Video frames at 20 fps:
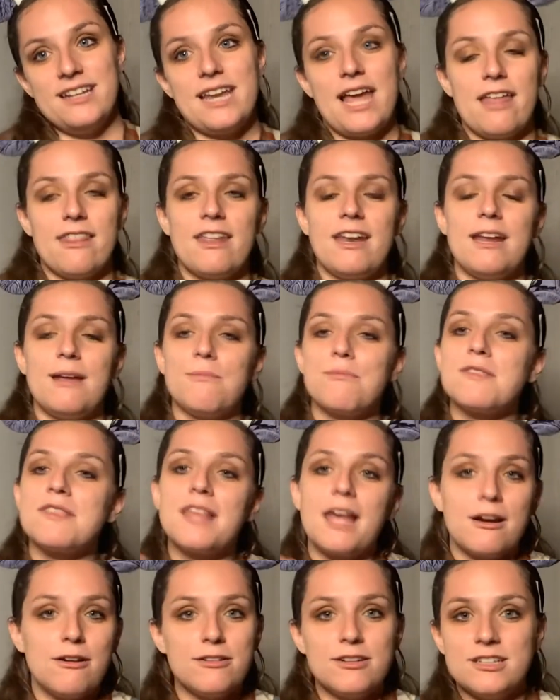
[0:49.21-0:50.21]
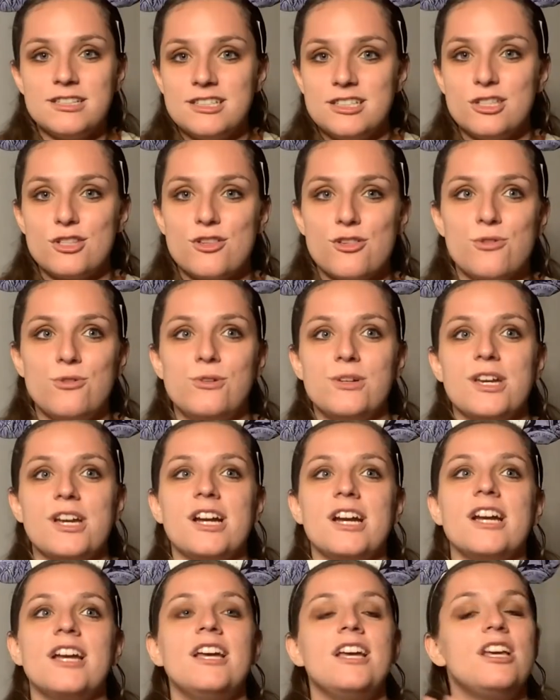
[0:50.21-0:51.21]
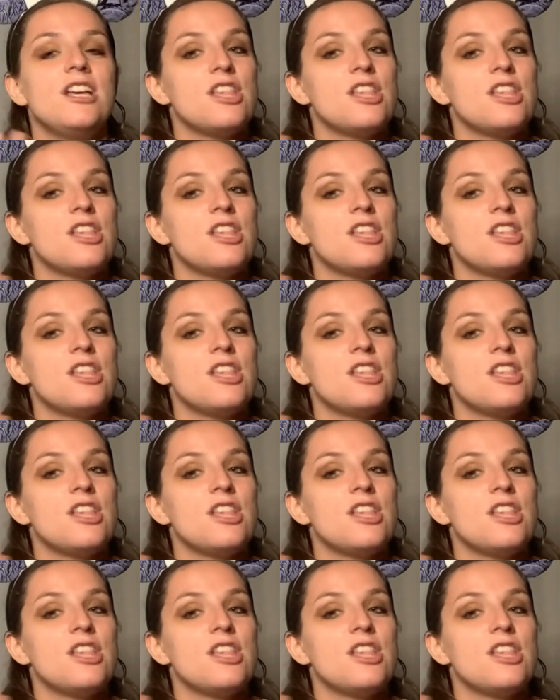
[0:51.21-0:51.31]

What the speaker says: Now that I am settled into the school year,